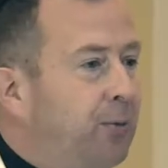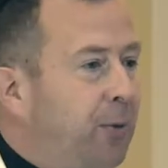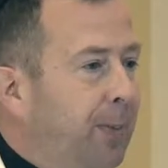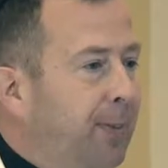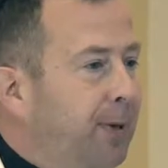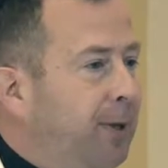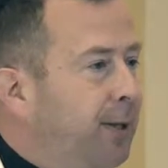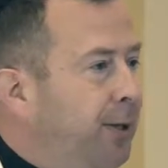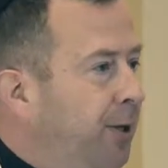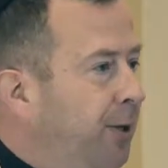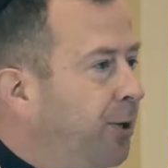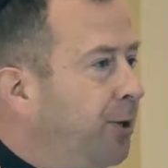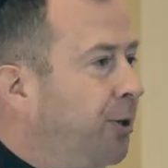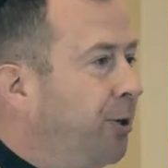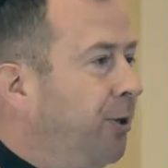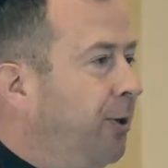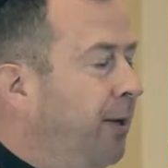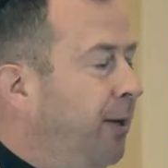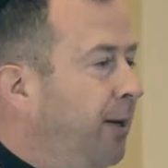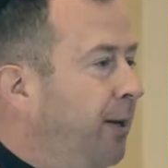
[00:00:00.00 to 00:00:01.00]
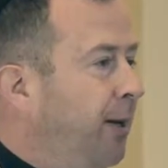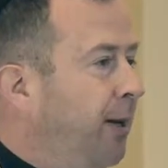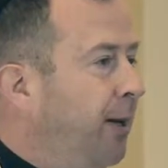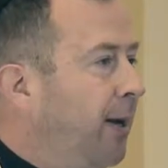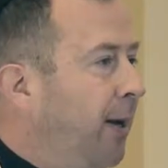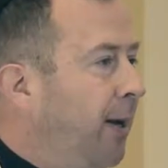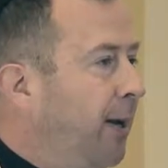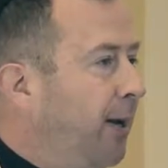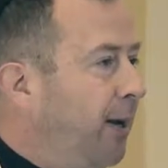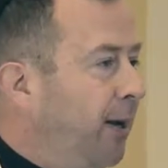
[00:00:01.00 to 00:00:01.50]
repetition to
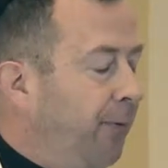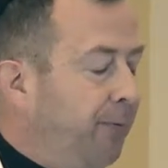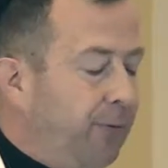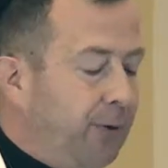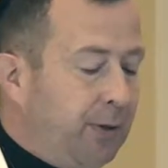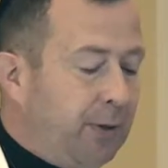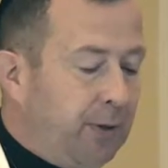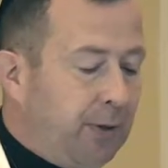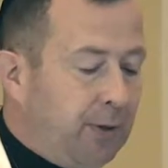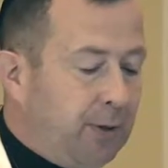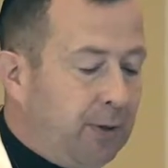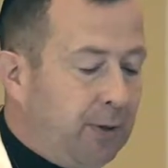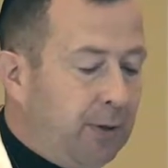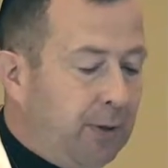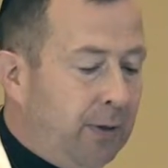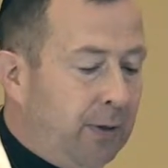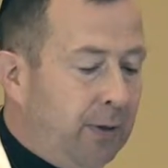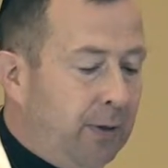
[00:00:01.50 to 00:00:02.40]
indicate emphasis.